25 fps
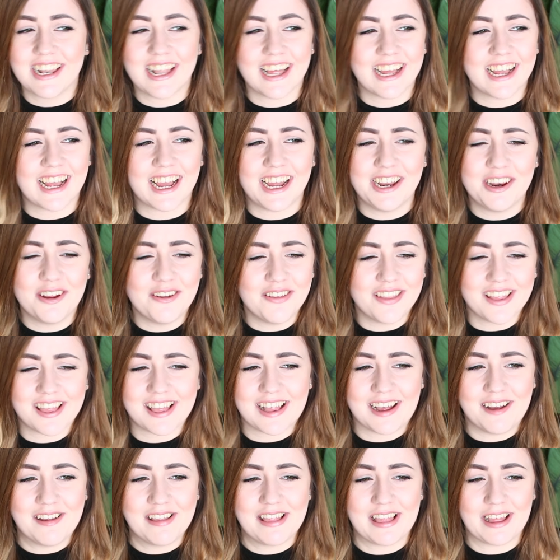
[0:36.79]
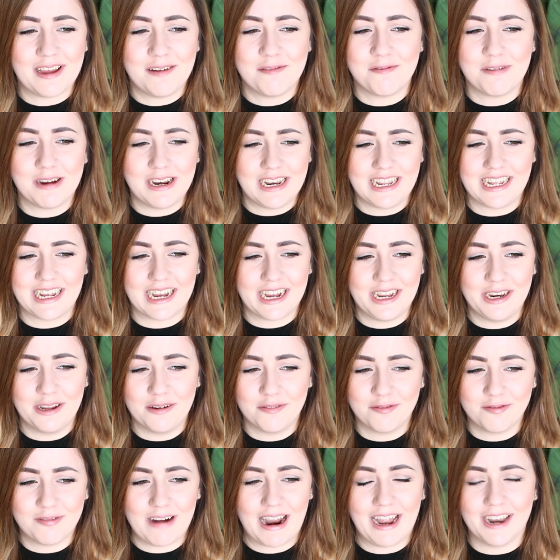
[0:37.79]
Like, I know this sounds like really kind
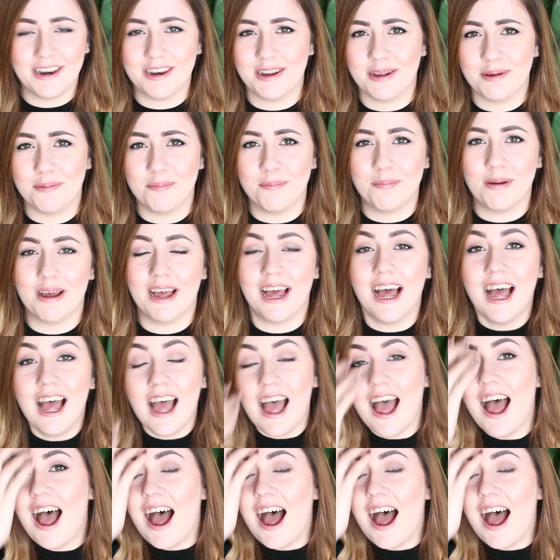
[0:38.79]
of random, but